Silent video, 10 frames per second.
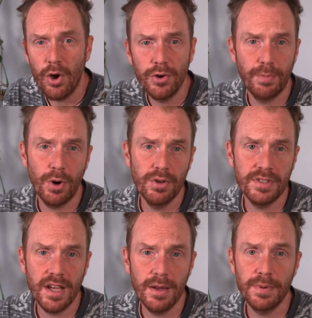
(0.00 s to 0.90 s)
odd
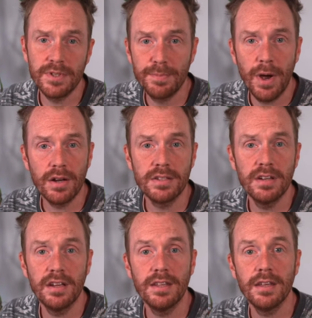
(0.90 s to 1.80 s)
prototype sparked an
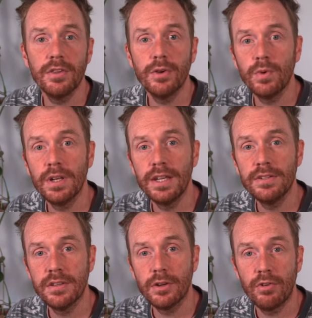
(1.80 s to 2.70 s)
idea that would lead
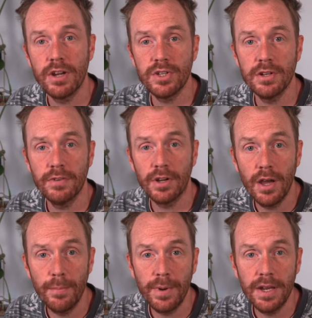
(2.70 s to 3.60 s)
to the creation of a
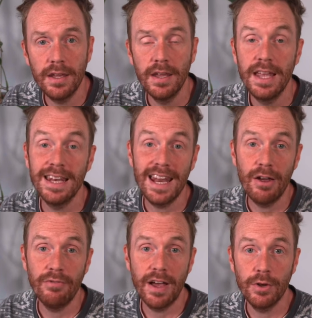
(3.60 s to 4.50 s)
company
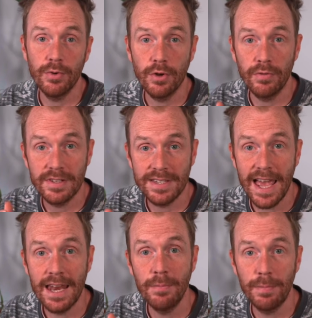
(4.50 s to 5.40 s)
now valued over
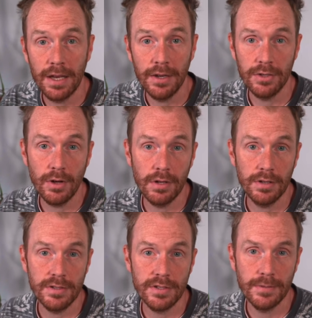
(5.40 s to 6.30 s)
$10 billion.
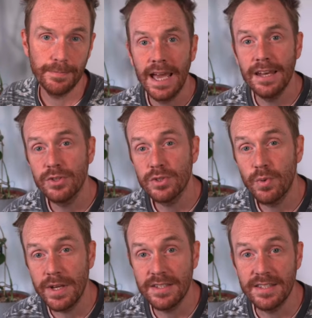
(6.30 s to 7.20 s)
And in
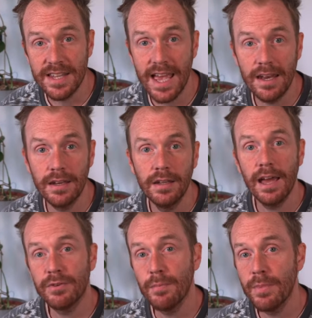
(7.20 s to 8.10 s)
2010,
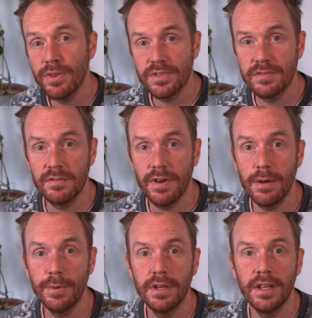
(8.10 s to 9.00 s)
after months of
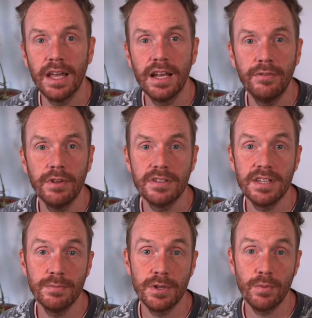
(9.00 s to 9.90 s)
development, Olivier
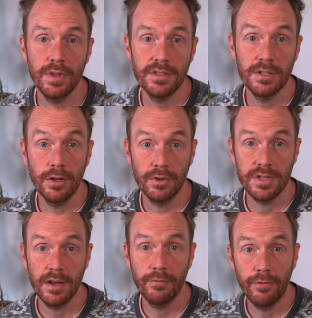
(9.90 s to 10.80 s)
teamed up with his
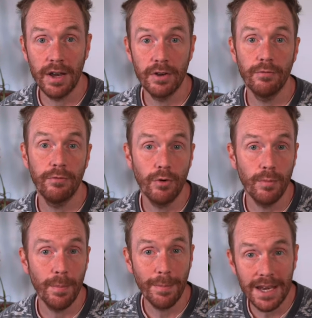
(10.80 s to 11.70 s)
longtime friend and
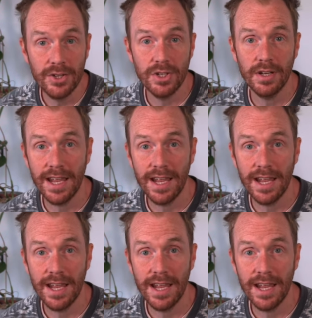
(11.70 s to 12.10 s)
former manager,